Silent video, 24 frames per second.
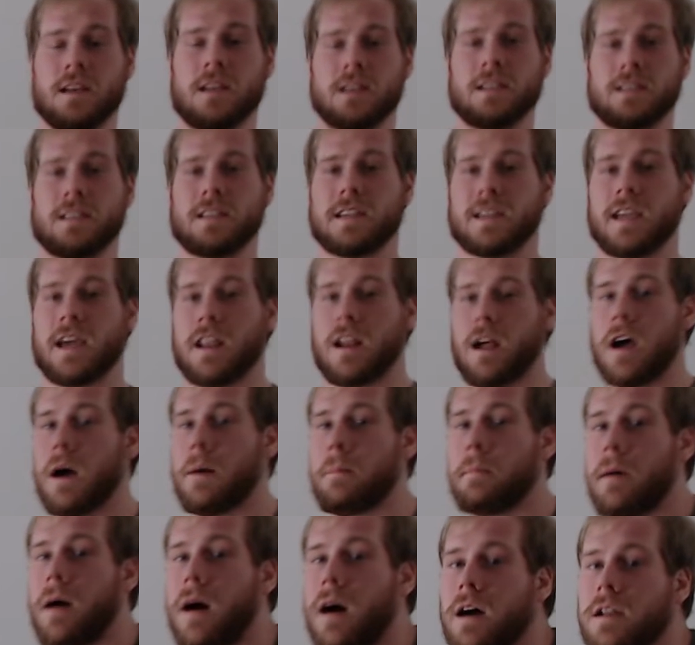to get
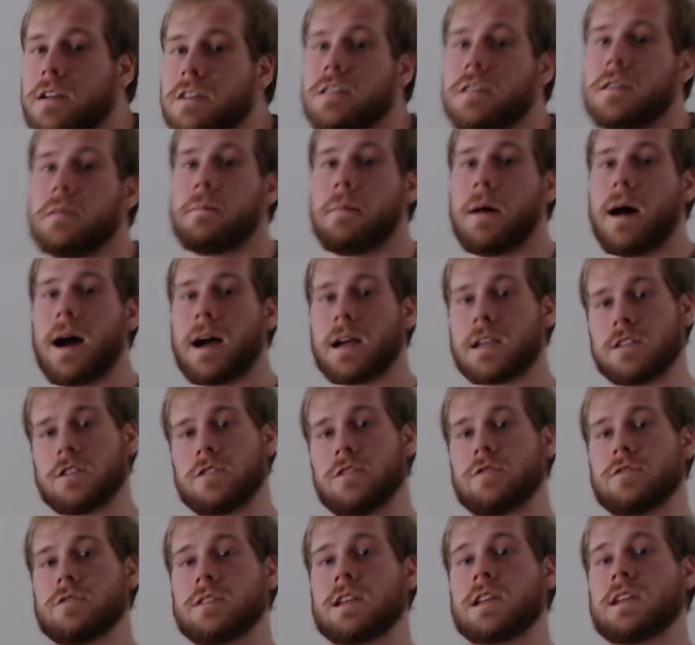up onto the box
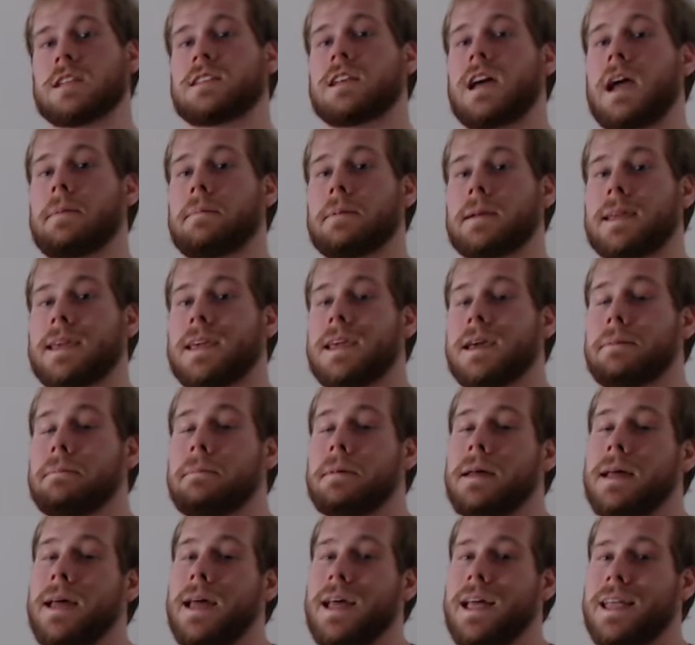using a type of kip,